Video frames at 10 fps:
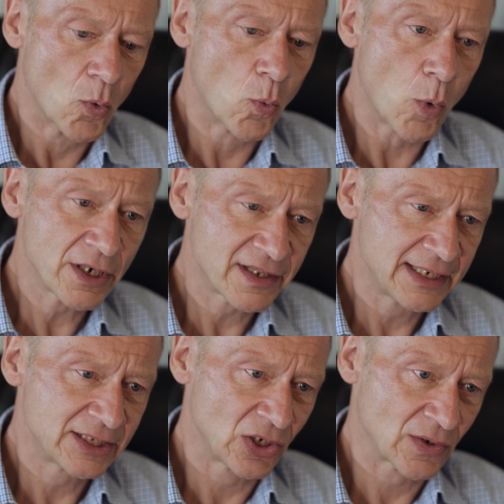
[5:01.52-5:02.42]
One
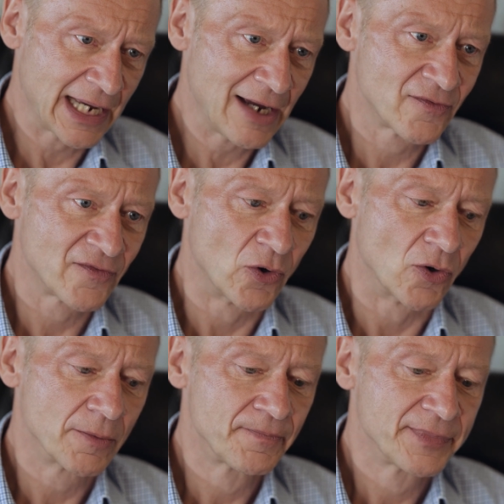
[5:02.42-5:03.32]
thing to look out
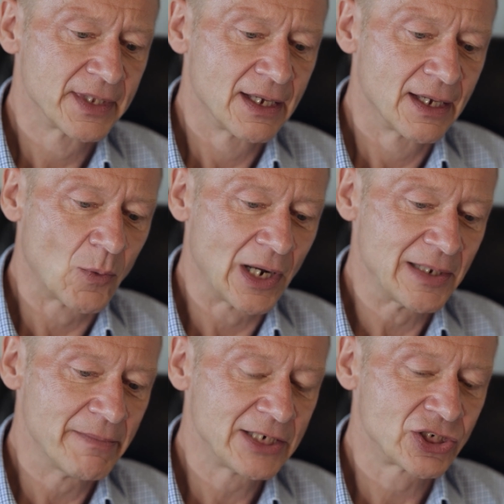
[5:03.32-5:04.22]
for while
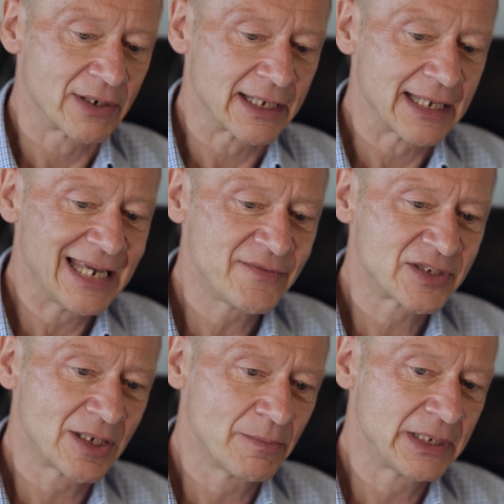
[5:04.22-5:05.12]
you're measuring, if
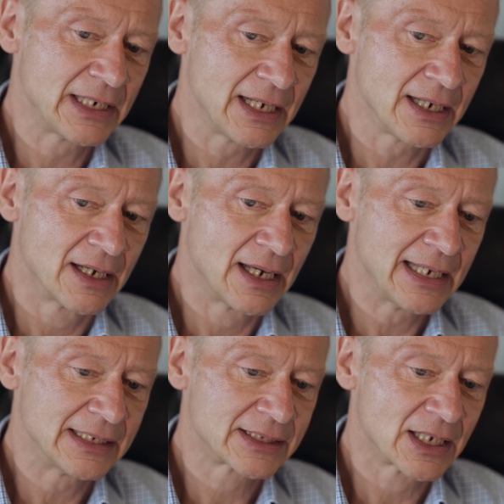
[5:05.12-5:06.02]
somebody
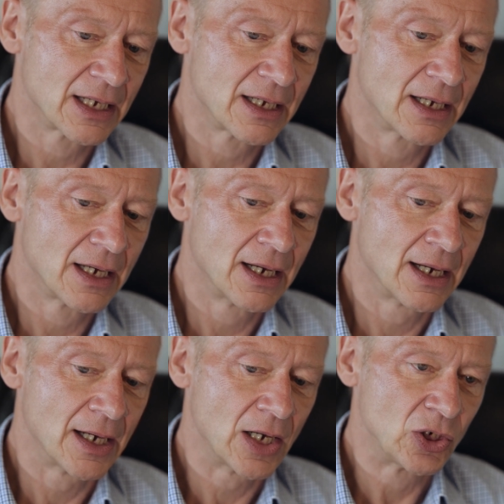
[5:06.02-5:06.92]
is
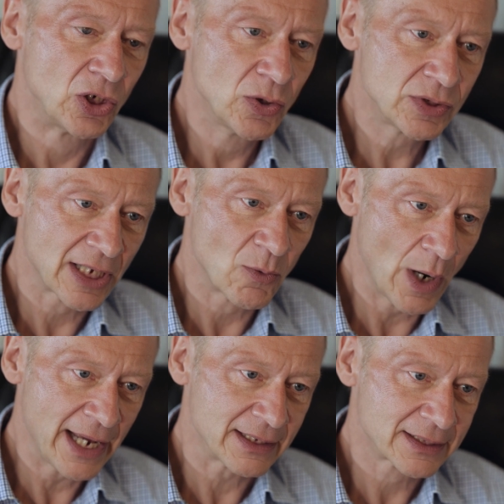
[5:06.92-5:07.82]
uh, losing
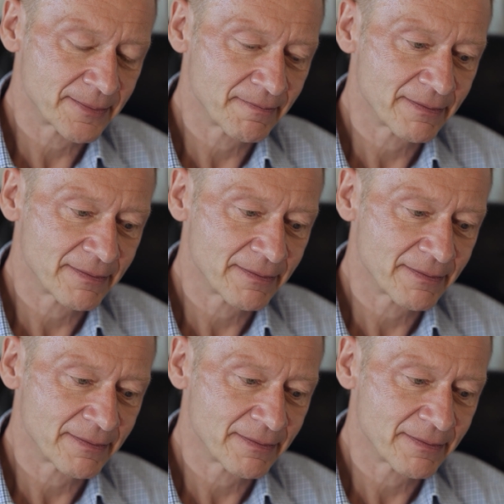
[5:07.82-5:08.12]
weight